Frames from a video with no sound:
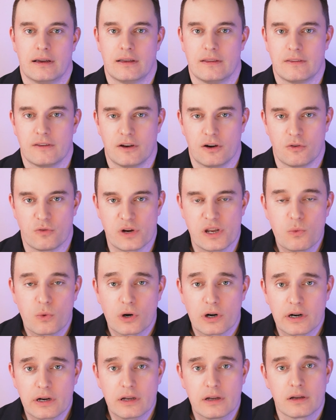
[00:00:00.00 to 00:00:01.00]
their
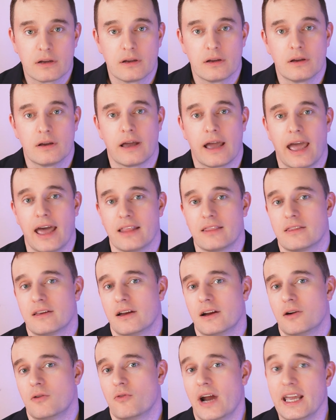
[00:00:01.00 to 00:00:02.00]
rework, at
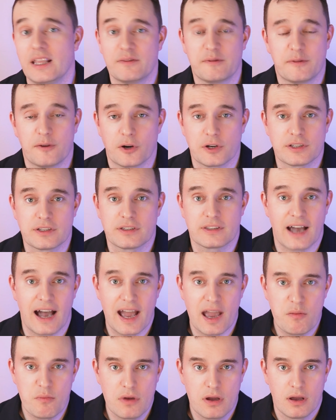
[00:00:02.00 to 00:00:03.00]
their right first
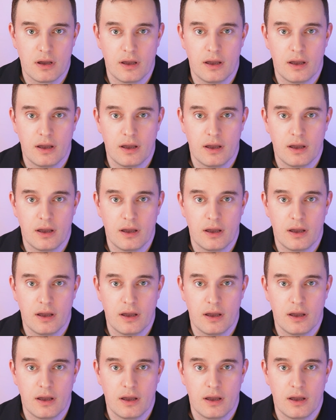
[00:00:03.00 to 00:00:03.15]
time,